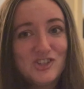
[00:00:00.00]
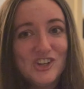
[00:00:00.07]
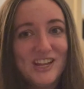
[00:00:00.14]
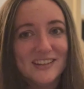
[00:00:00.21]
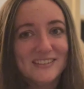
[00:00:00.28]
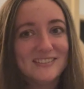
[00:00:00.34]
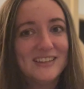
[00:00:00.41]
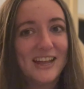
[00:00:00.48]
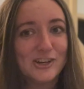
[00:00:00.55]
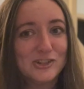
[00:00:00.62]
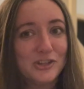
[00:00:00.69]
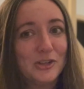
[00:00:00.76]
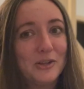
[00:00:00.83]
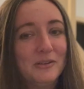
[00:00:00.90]
chance to
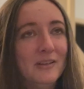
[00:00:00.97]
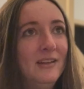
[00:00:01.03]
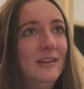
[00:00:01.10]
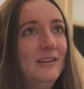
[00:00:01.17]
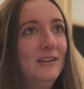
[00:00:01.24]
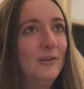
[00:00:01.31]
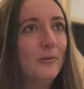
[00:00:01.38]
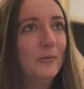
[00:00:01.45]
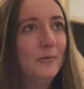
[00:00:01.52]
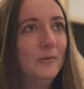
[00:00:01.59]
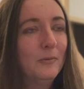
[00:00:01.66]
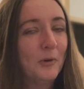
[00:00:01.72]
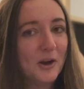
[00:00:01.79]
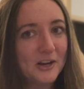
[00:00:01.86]
actually
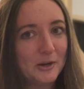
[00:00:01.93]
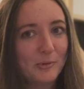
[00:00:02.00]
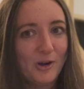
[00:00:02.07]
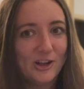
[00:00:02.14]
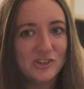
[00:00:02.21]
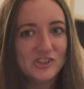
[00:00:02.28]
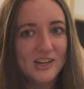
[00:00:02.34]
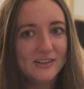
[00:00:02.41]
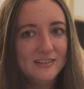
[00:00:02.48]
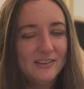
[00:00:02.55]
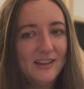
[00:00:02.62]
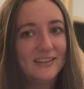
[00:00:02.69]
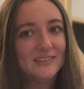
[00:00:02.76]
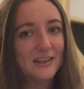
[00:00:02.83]
work on a project
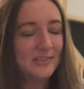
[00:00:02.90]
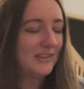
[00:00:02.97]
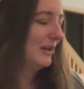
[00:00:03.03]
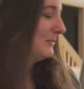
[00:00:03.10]
as I think I'm